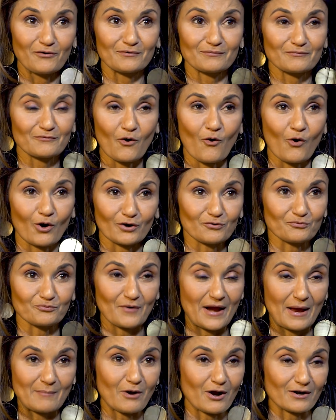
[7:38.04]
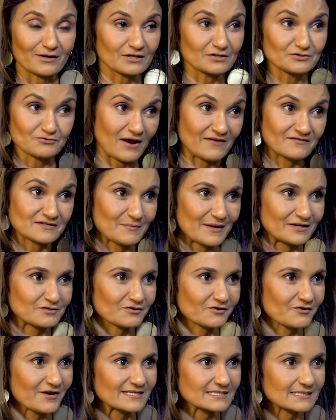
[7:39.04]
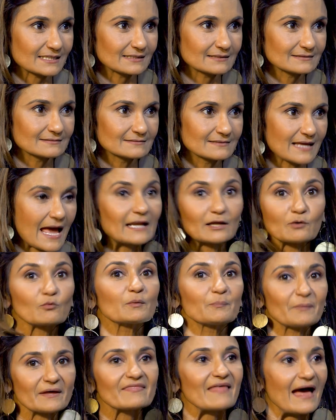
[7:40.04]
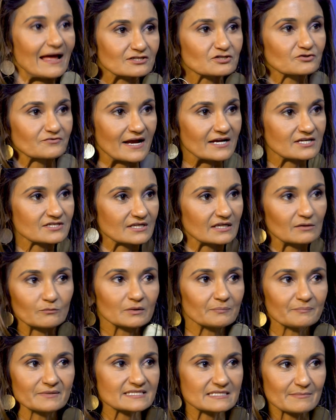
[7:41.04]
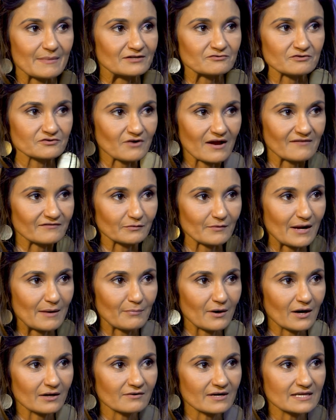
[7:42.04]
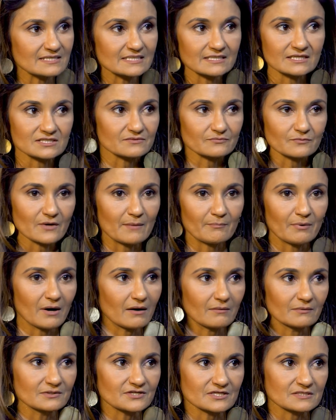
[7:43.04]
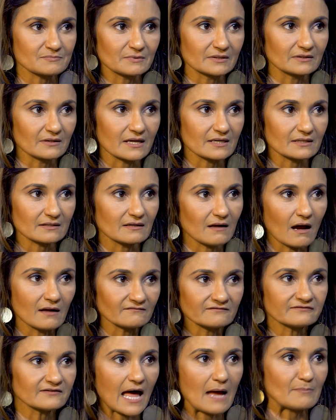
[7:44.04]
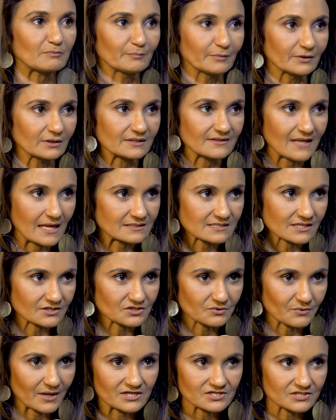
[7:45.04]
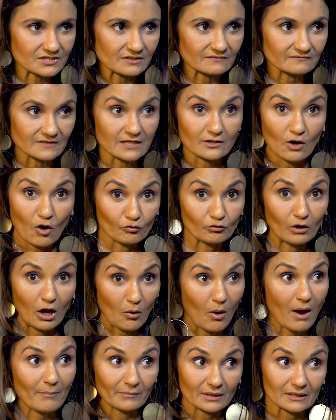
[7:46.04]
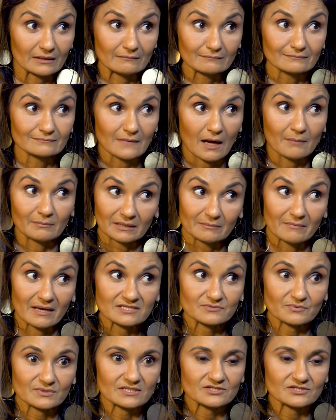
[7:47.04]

or Rampart could drive Symmetra crazy. And it would be that direction. It wouldn't be Symmetra driving Rampart crazy, because Rampart would just be like unflappable in that situation of like, oh no, I'm gonna mess with this